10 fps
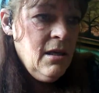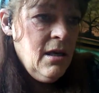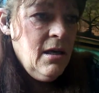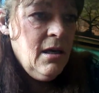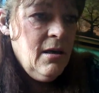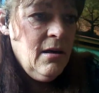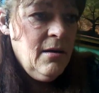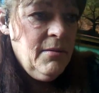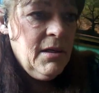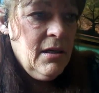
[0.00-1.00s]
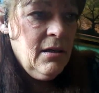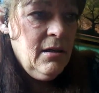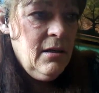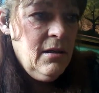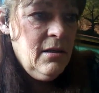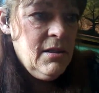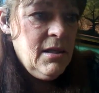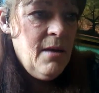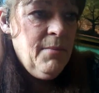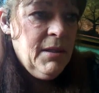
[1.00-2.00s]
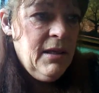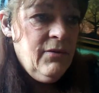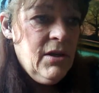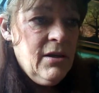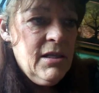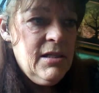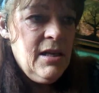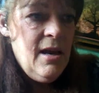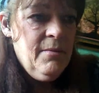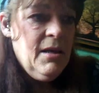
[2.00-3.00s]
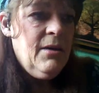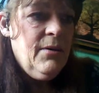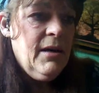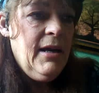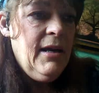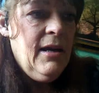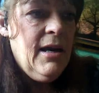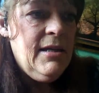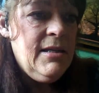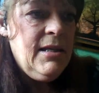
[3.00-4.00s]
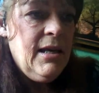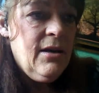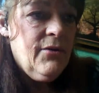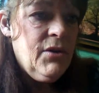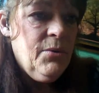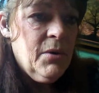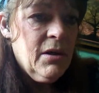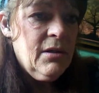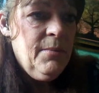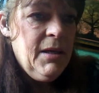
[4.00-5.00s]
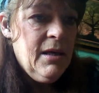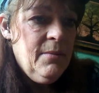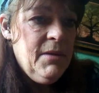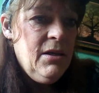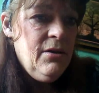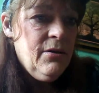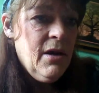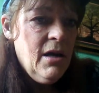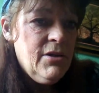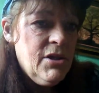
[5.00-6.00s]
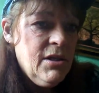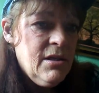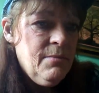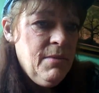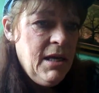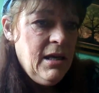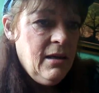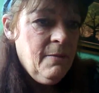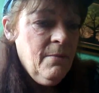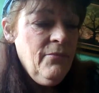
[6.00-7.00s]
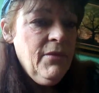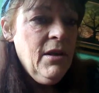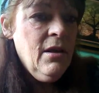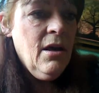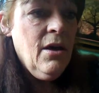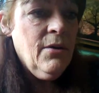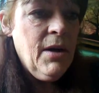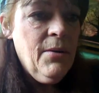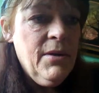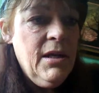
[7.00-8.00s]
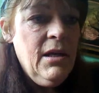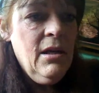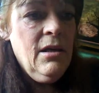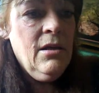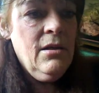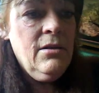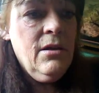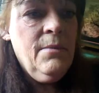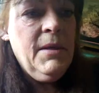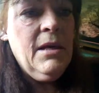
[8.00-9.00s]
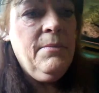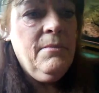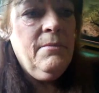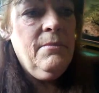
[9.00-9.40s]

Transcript: um, there, some believe there is a timeline where A Is take over the world and become the new conscious being. Okay, well, they... Don't become,